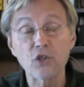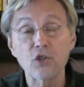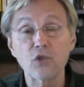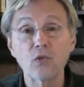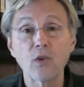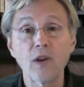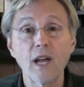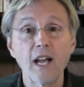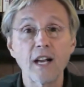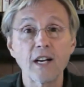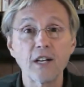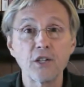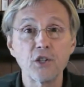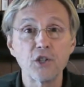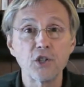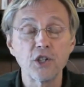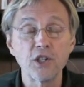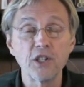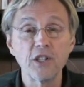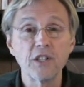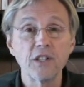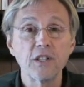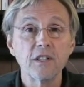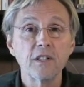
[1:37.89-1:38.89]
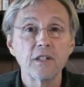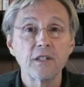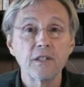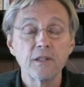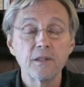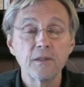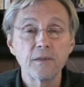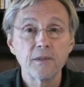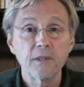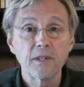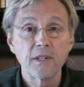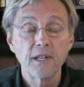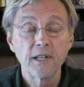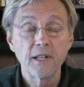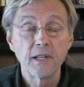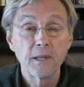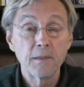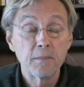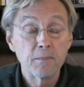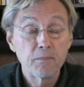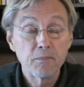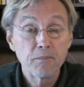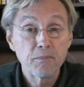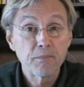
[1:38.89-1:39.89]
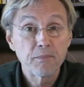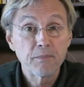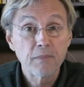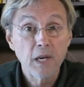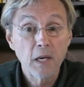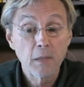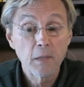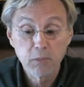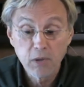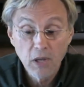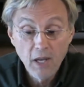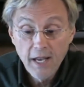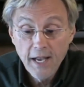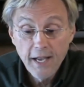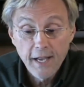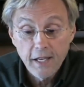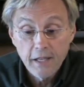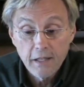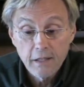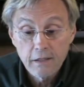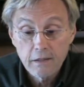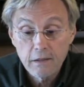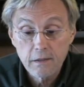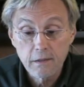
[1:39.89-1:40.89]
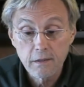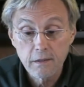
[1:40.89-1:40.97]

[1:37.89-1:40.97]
strategy um, uh, play.